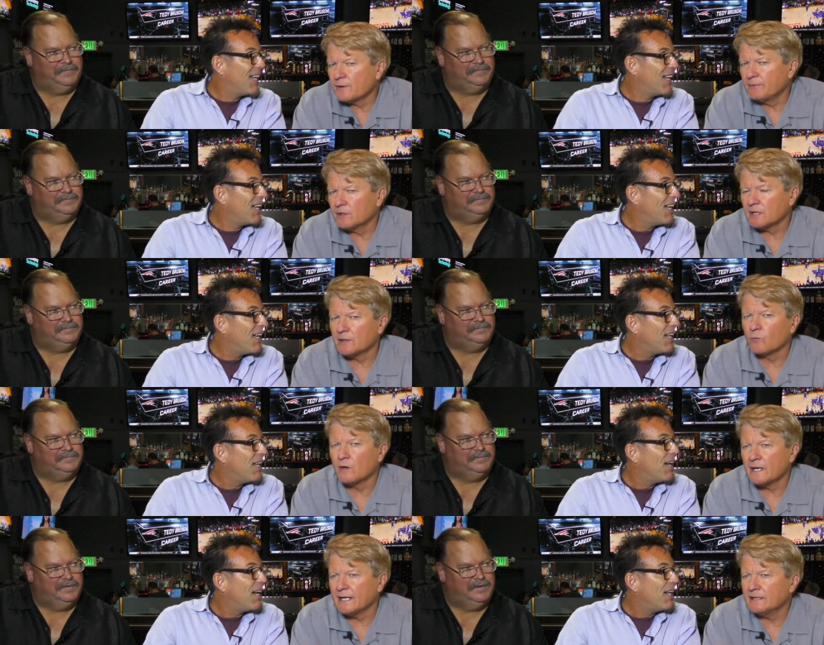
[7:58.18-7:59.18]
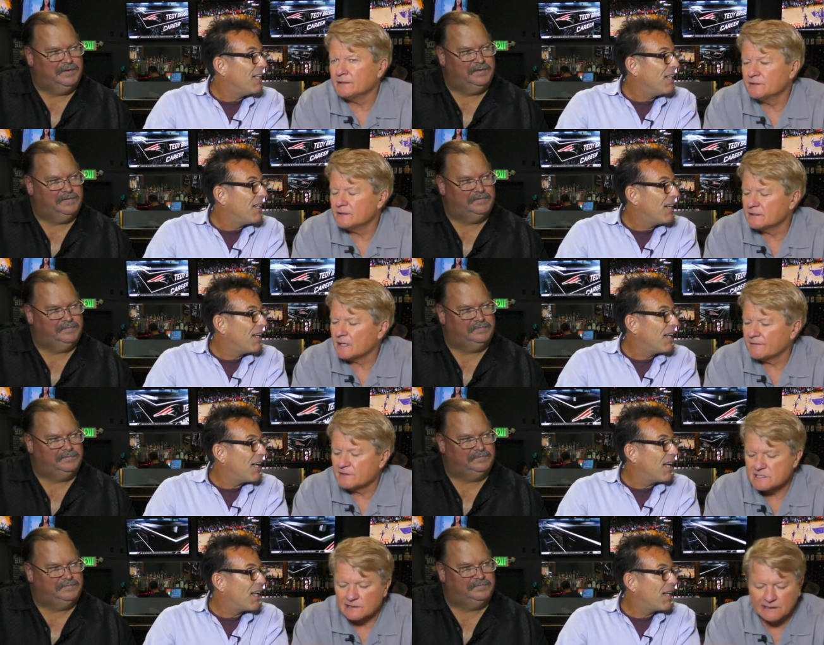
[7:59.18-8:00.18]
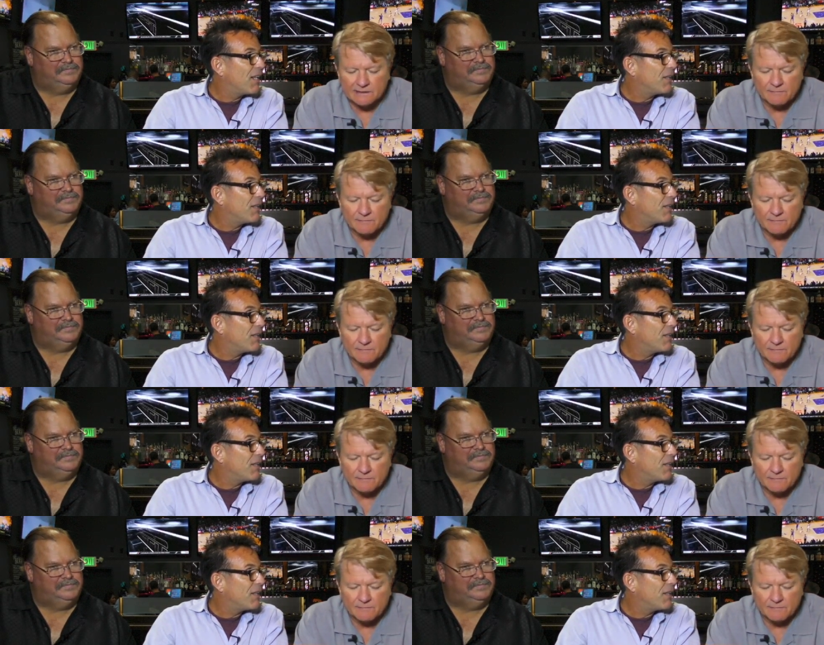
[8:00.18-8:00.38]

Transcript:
Speaker 1: a book on wine, and you, obviously in